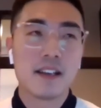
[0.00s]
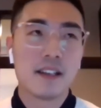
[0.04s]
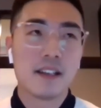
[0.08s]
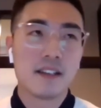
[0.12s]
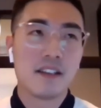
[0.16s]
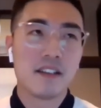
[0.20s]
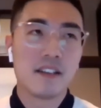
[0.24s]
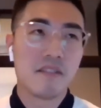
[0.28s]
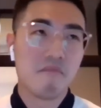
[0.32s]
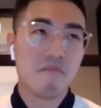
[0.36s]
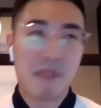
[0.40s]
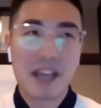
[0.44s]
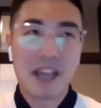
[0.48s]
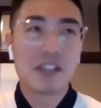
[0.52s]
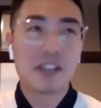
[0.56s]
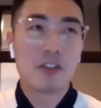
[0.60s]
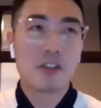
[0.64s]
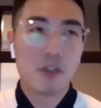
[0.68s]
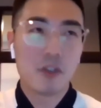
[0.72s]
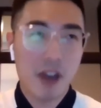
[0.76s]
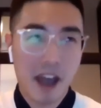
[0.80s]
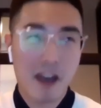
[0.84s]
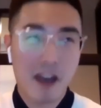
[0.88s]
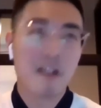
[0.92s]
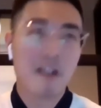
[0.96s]
The mental
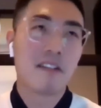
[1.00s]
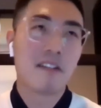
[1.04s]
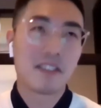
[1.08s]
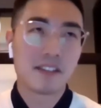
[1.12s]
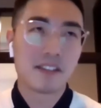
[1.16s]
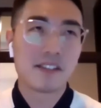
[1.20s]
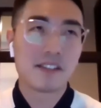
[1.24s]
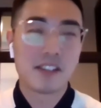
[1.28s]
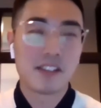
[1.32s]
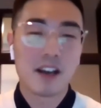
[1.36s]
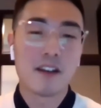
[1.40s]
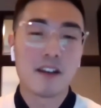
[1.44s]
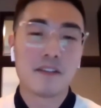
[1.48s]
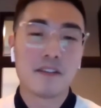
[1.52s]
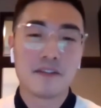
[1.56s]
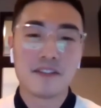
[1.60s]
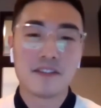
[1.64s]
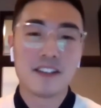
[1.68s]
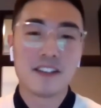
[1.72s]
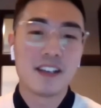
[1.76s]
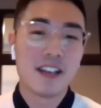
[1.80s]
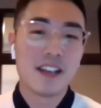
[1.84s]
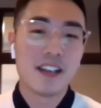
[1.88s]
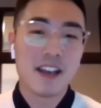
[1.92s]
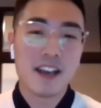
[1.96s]
health stuff,
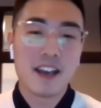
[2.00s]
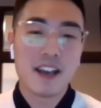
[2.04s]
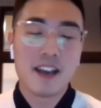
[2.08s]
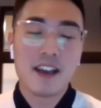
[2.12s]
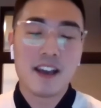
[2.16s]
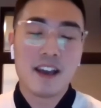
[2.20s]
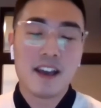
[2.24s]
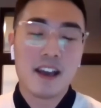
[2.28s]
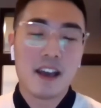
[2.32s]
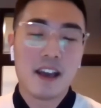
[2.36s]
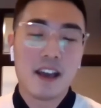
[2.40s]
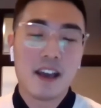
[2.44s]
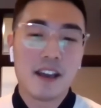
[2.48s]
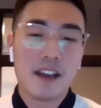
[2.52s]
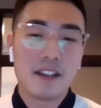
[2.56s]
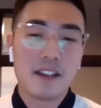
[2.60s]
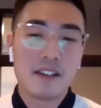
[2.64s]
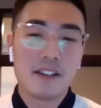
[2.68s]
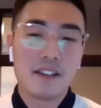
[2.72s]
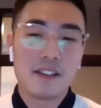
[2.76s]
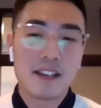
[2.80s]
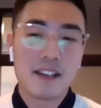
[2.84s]
and